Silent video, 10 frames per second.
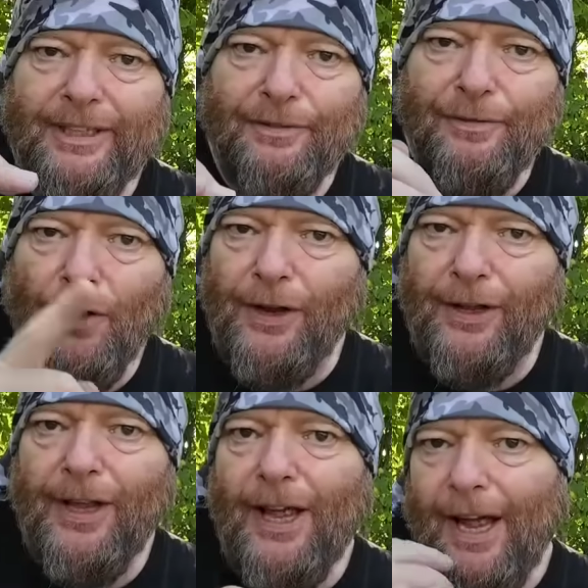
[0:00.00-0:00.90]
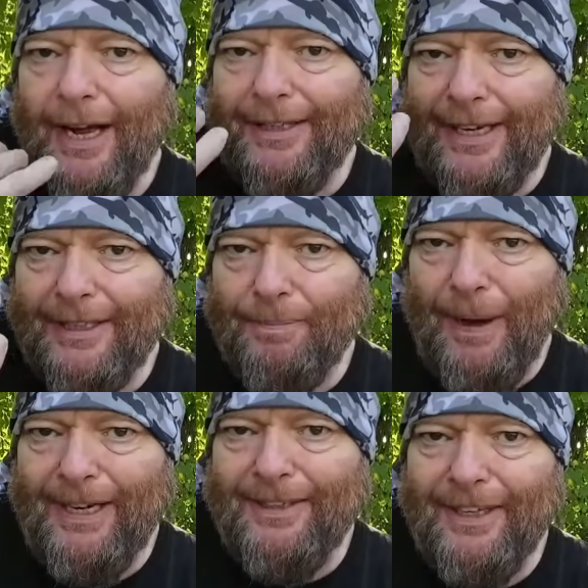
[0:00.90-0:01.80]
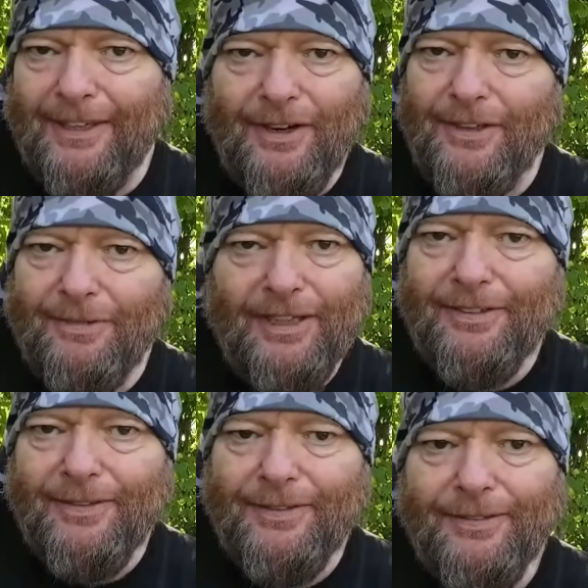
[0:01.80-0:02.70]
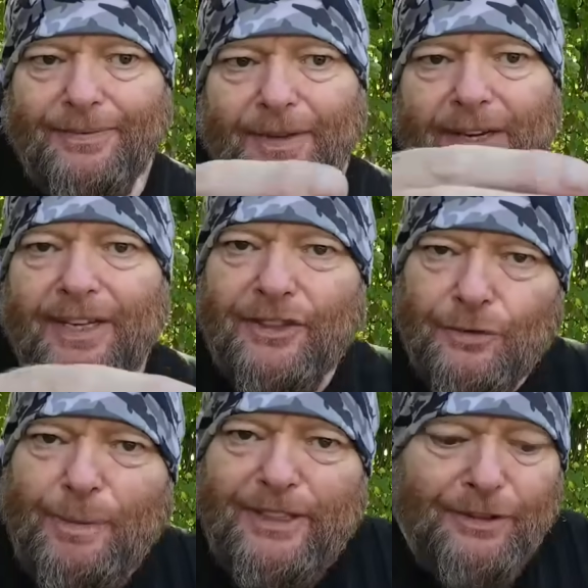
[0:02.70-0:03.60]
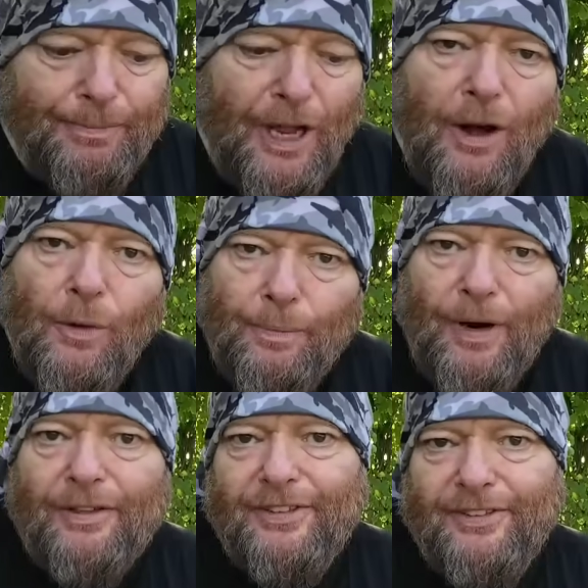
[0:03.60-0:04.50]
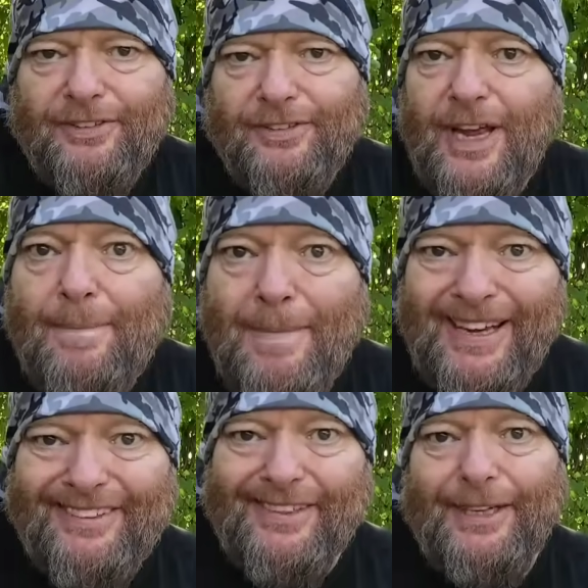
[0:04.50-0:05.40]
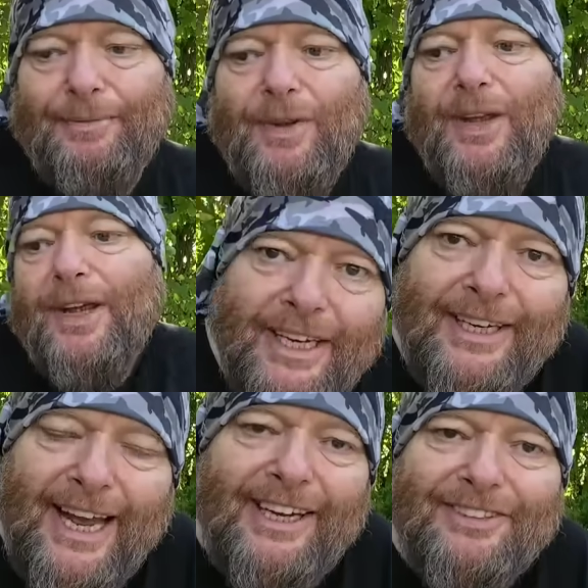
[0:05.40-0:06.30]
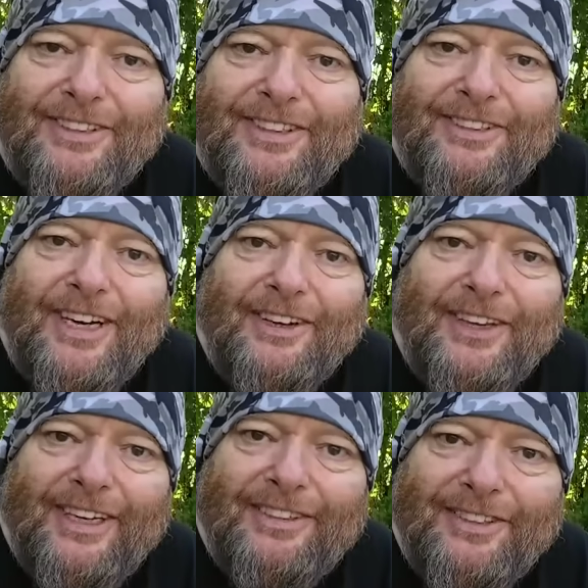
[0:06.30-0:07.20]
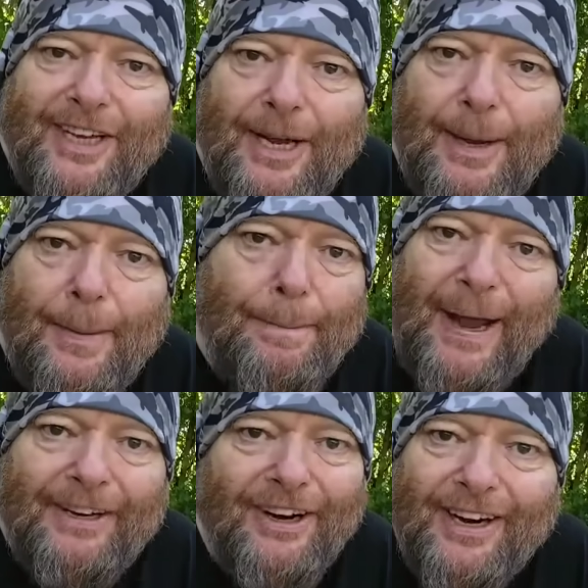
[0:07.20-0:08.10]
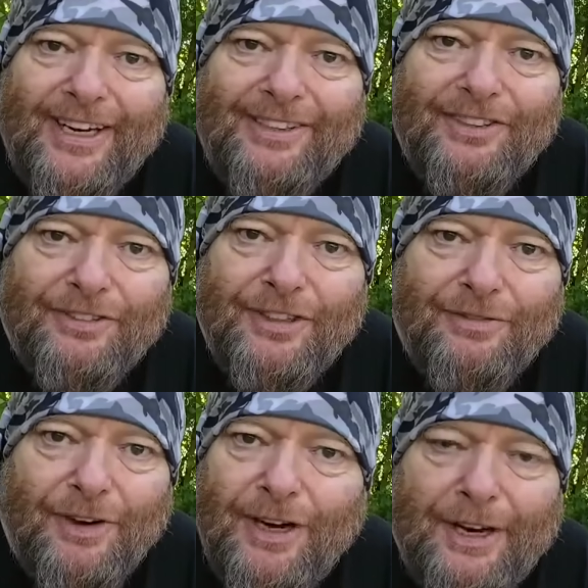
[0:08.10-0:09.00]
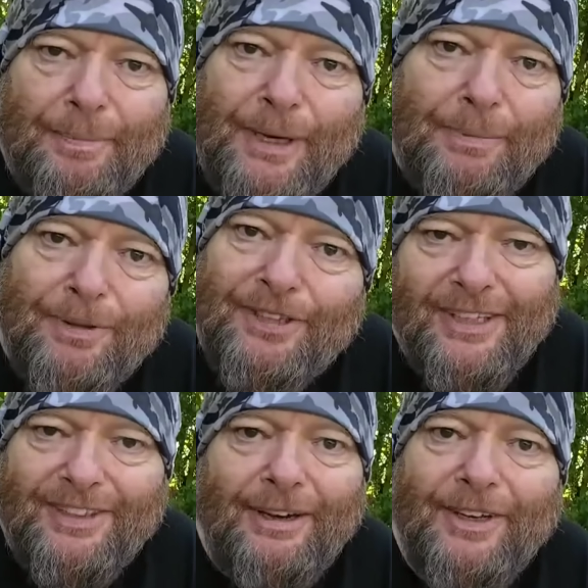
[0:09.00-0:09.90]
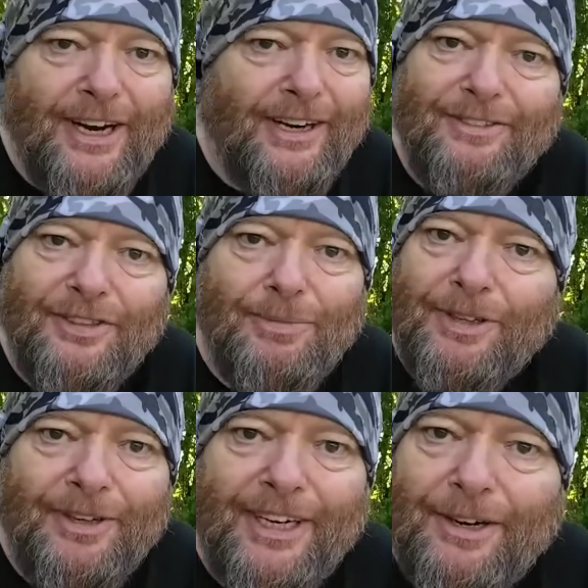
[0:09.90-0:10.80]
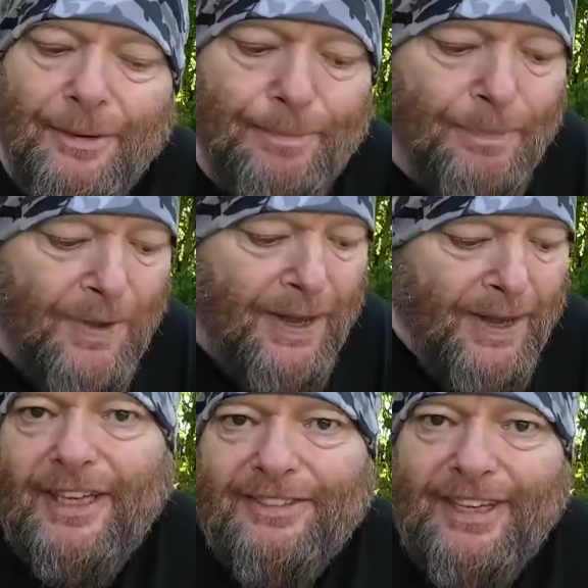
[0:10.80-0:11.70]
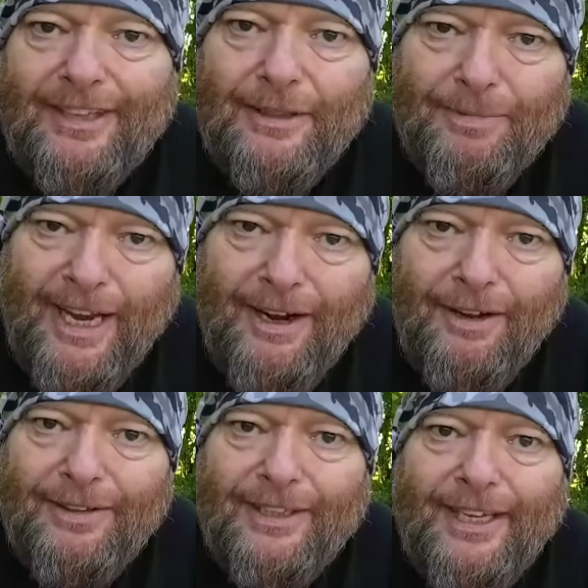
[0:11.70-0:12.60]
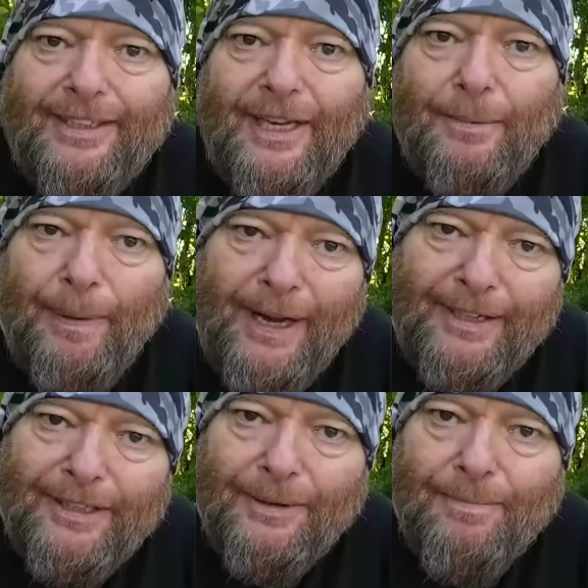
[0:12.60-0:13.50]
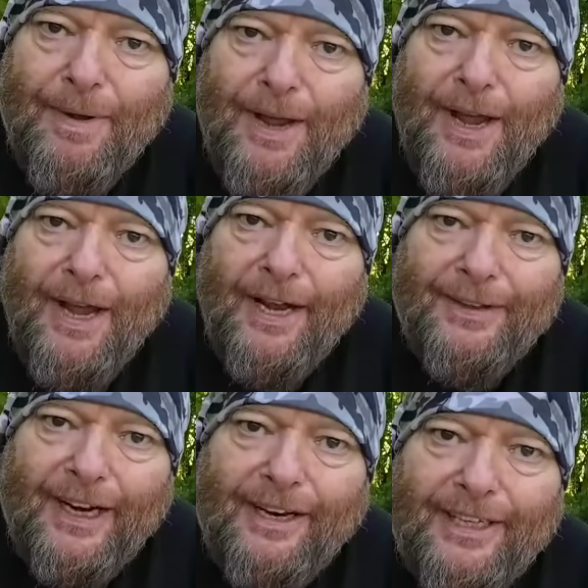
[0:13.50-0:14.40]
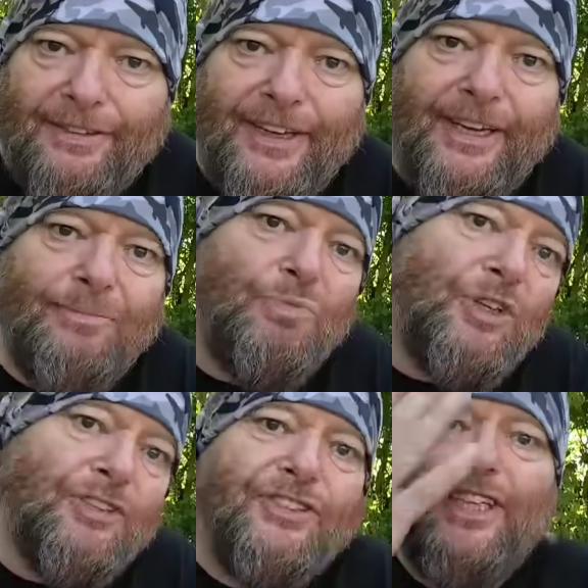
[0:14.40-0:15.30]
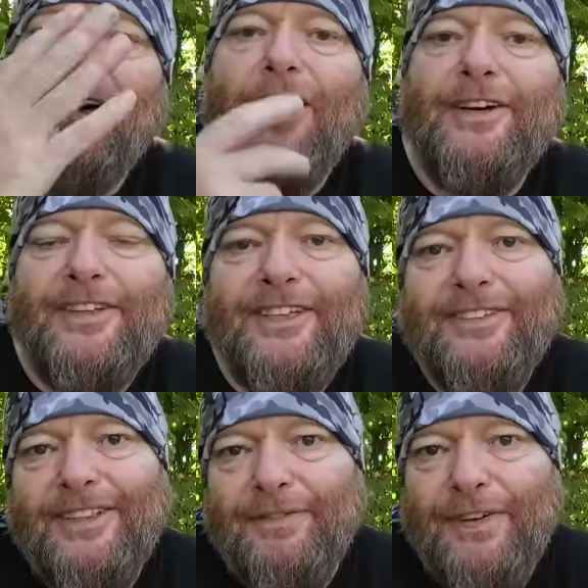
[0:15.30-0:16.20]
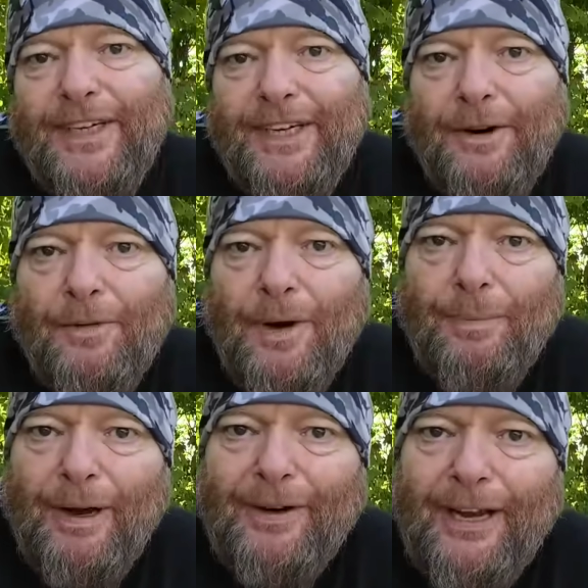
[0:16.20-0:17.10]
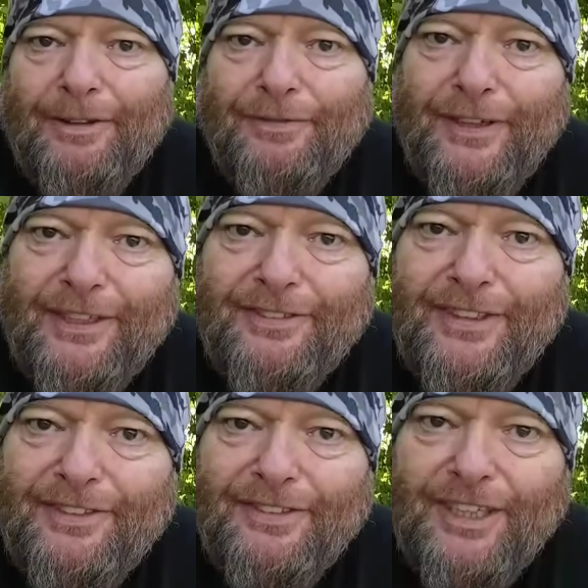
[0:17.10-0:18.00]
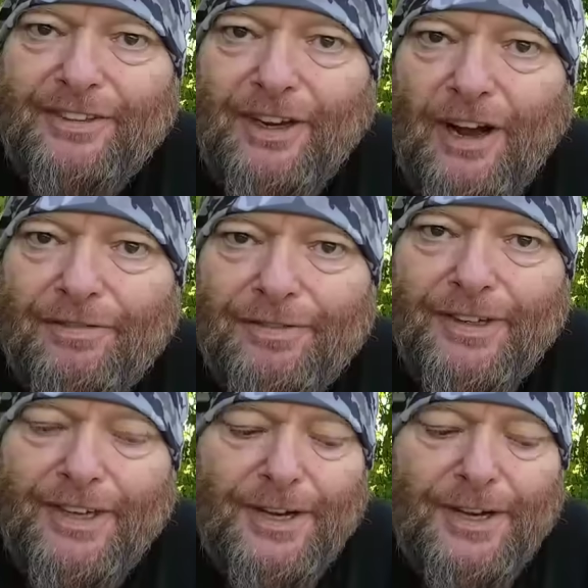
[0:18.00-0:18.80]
like the foil, and then the painting and all the rest of it. It just speeds up the whole process immensely. In Asia, this kind of thing is a backyard industry for a lot of people. It's how they earn some of their income. They'll sand them down and then they'll paint them and that kind of thing. You'll see all of this in the video about how to finish these jigs off.